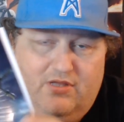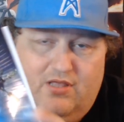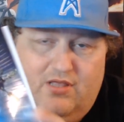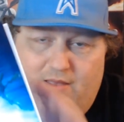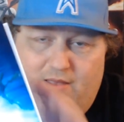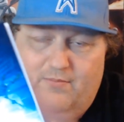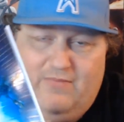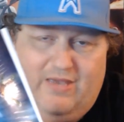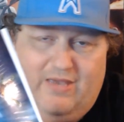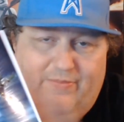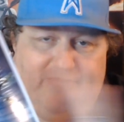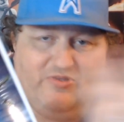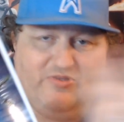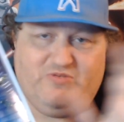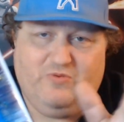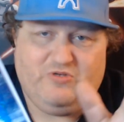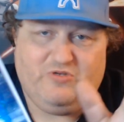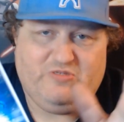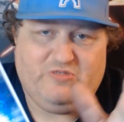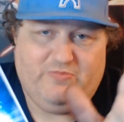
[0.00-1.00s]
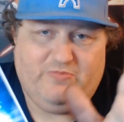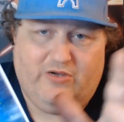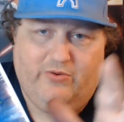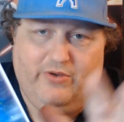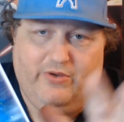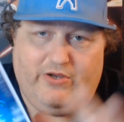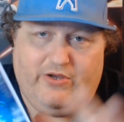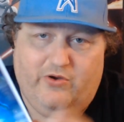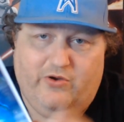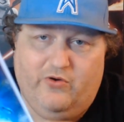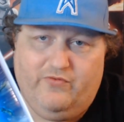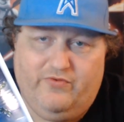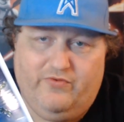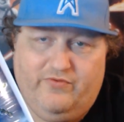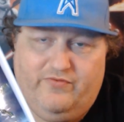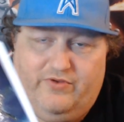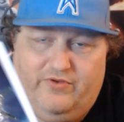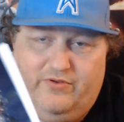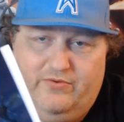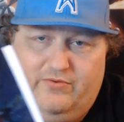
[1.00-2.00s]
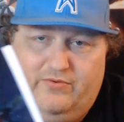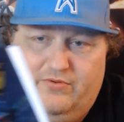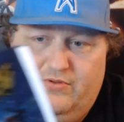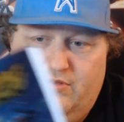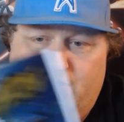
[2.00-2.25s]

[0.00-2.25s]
Maybe it's supposed to be a quick overview.